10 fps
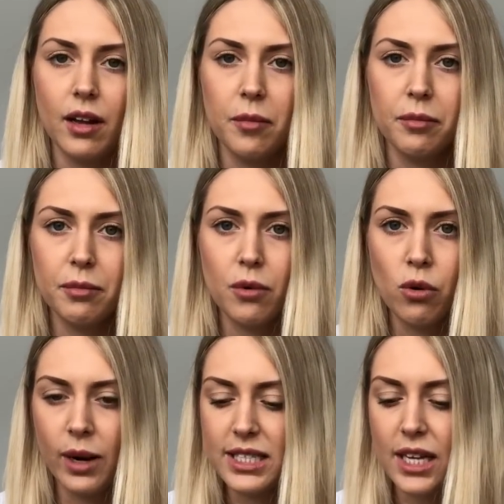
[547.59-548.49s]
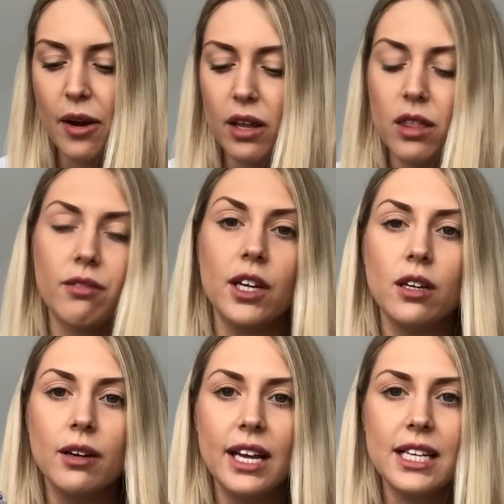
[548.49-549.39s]
I'm always going
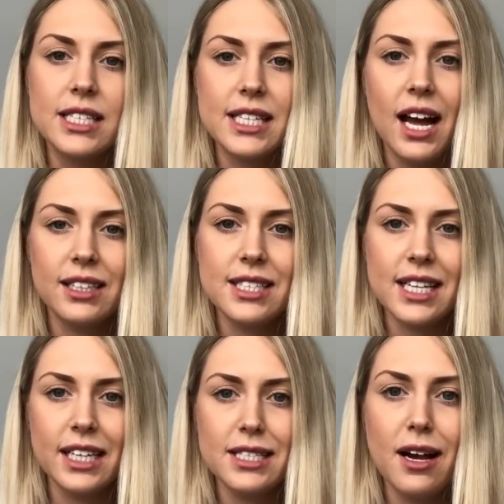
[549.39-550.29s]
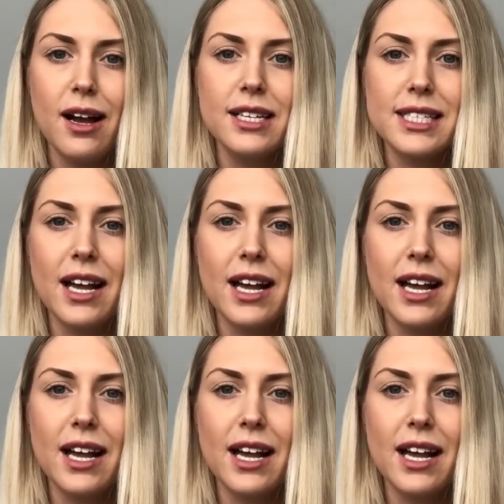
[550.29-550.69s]
through is hand sanitizer.